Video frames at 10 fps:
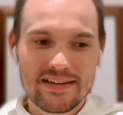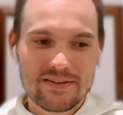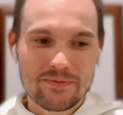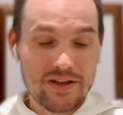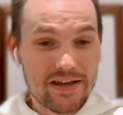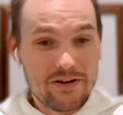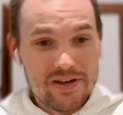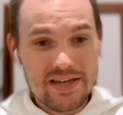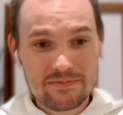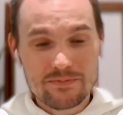we were like,
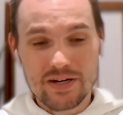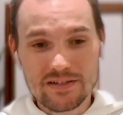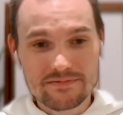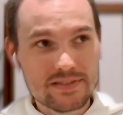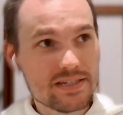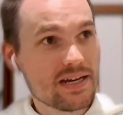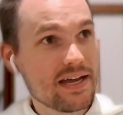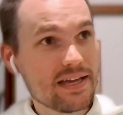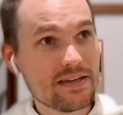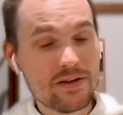okay, well,
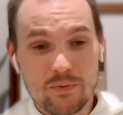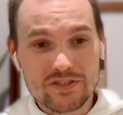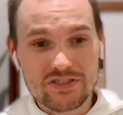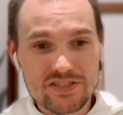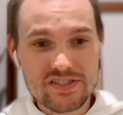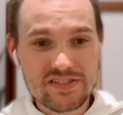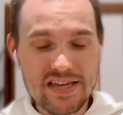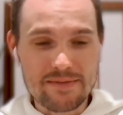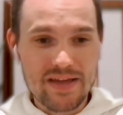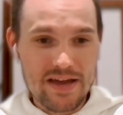it works just the
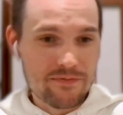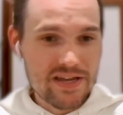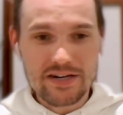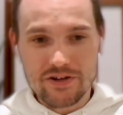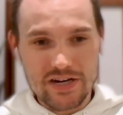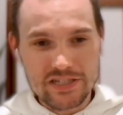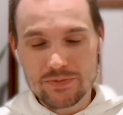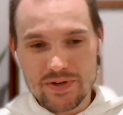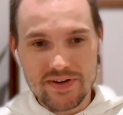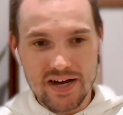same. Every
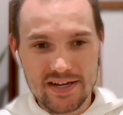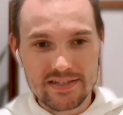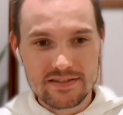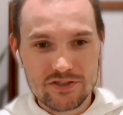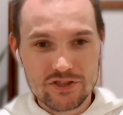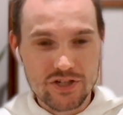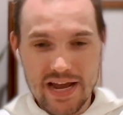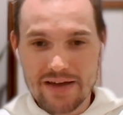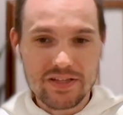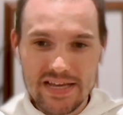integration we've got should
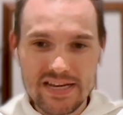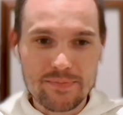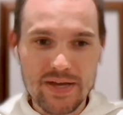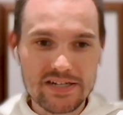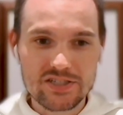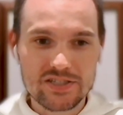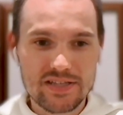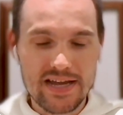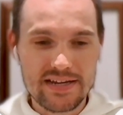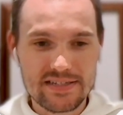have a landing page
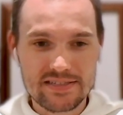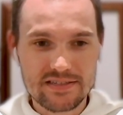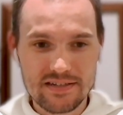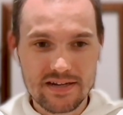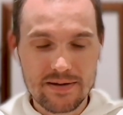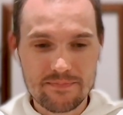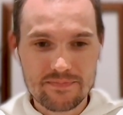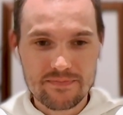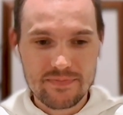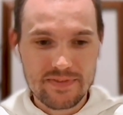that is
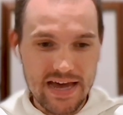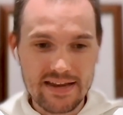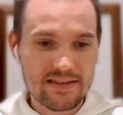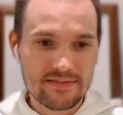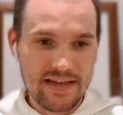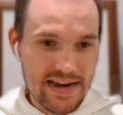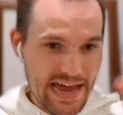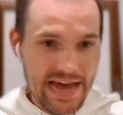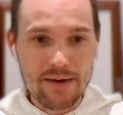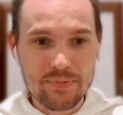that
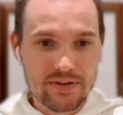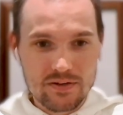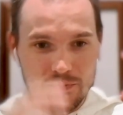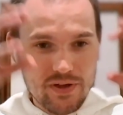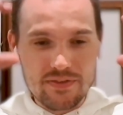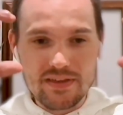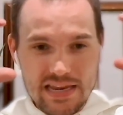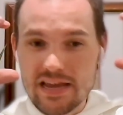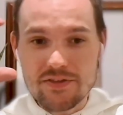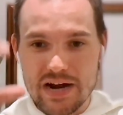app with
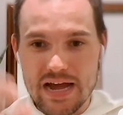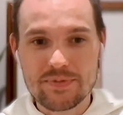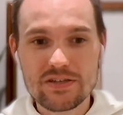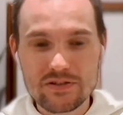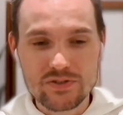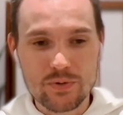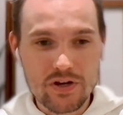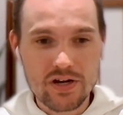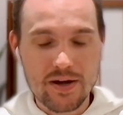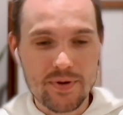any other app that you can sort
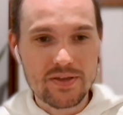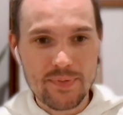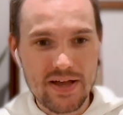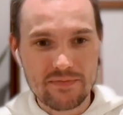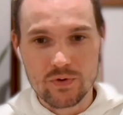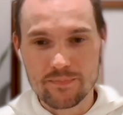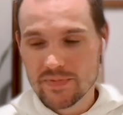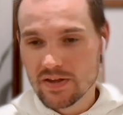of hook up on the platform.